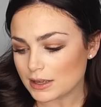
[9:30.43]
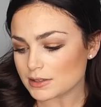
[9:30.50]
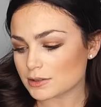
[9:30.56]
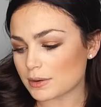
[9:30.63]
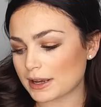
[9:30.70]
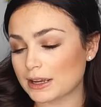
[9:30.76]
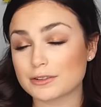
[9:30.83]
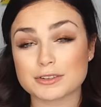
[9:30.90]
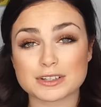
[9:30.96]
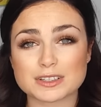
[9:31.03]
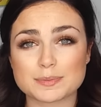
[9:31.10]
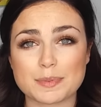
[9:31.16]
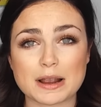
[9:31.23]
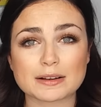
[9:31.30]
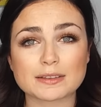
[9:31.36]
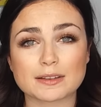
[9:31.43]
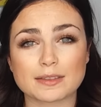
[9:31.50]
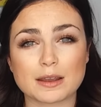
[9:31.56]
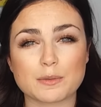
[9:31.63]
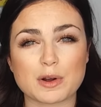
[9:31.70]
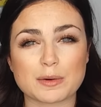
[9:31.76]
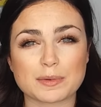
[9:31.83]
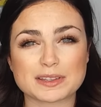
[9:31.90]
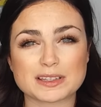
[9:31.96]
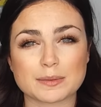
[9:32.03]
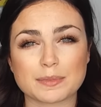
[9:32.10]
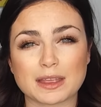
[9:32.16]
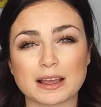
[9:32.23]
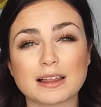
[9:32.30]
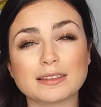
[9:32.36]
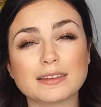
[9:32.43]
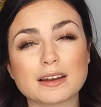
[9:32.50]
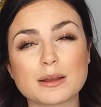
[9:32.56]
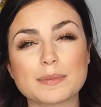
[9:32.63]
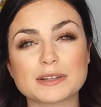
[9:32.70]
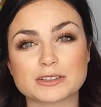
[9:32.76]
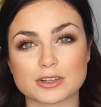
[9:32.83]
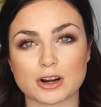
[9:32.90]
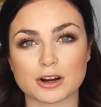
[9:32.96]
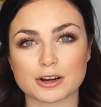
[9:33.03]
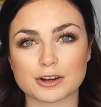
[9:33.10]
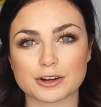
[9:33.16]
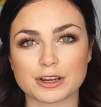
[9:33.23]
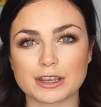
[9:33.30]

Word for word: So I can respect that they went with something a little bit darker